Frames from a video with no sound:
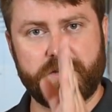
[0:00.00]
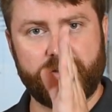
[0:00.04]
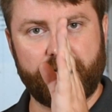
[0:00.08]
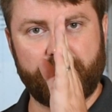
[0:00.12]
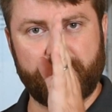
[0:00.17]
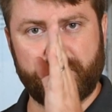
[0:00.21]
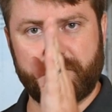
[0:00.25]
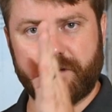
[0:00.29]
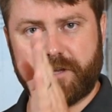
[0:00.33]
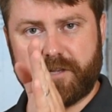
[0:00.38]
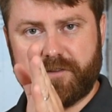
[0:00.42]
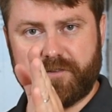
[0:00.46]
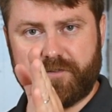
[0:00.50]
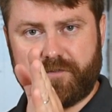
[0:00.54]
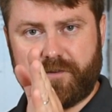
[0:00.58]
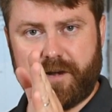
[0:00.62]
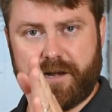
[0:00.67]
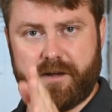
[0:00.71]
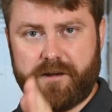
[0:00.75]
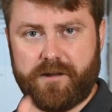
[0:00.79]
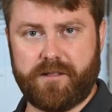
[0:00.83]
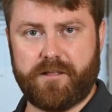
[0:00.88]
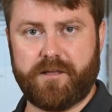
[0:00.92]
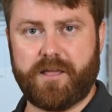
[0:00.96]
You're looking
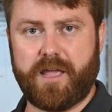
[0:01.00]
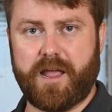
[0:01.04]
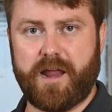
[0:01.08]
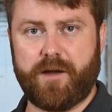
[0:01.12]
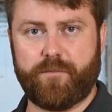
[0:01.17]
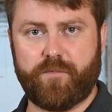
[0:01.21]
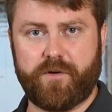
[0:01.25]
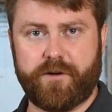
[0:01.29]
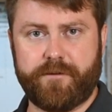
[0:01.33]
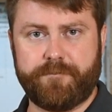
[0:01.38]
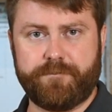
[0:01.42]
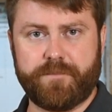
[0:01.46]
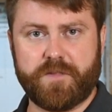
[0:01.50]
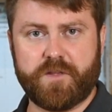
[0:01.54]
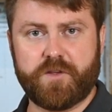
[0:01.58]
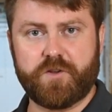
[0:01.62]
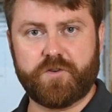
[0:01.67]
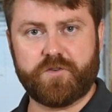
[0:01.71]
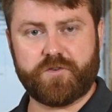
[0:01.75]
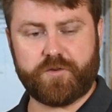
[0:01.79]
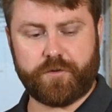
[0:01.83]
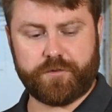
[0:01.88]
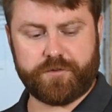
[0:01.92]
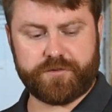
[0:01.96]
straight into the camera.
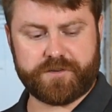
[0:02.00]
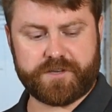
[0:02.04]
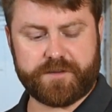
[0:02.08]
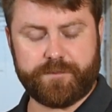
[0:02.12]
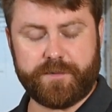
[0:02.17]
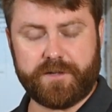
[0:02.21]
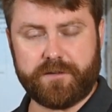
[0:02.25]
Shoulders can